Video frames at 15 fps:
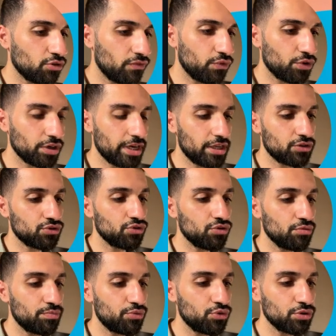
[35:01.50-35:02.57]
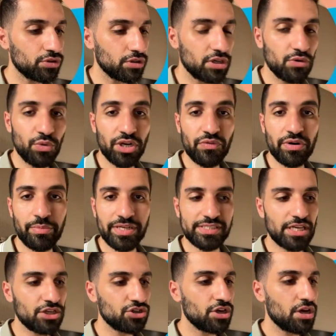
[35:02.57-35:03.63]
don't forget to put whatever
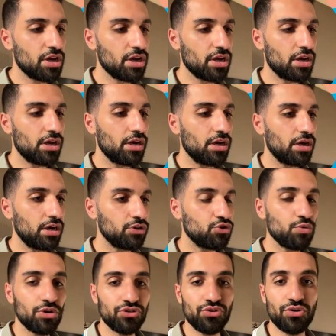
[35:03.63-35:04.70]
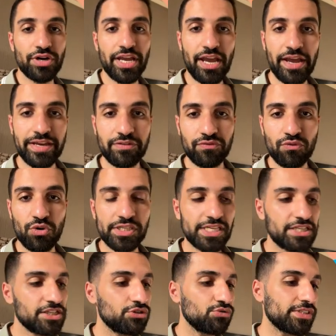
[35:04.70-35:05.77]
message you want your AI voice
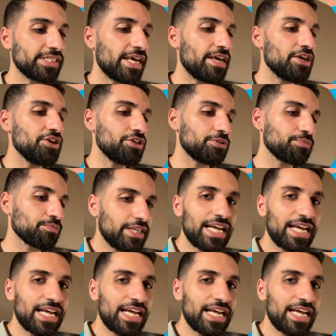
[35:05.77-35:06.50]
agent to say here.